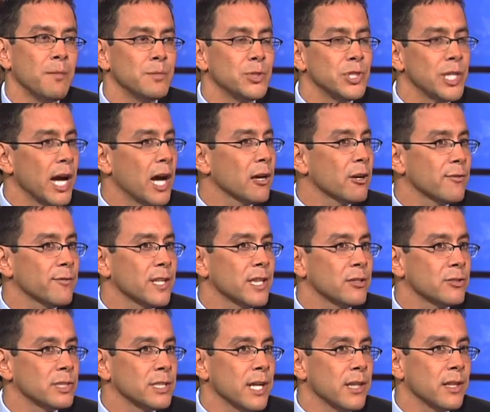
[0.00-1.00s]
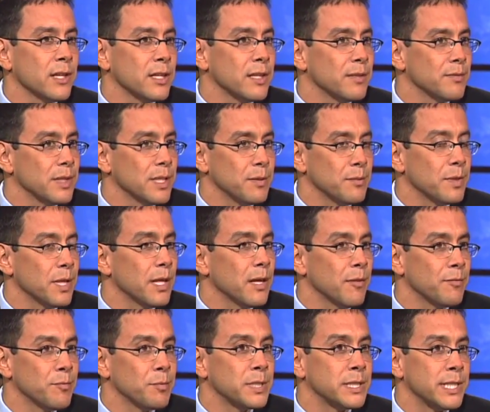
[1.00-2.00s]
Geography, there's nothing
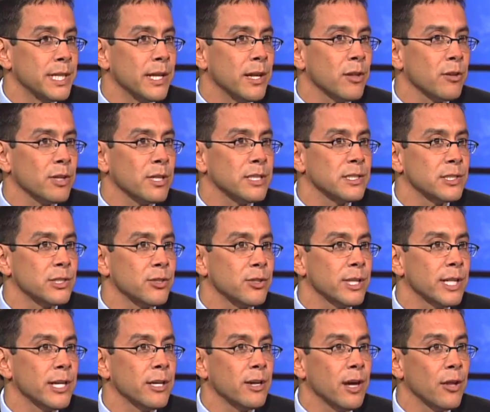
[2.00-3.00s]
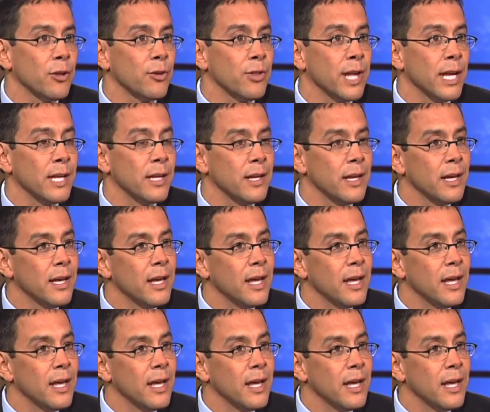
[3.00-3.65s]
of particular concern here other than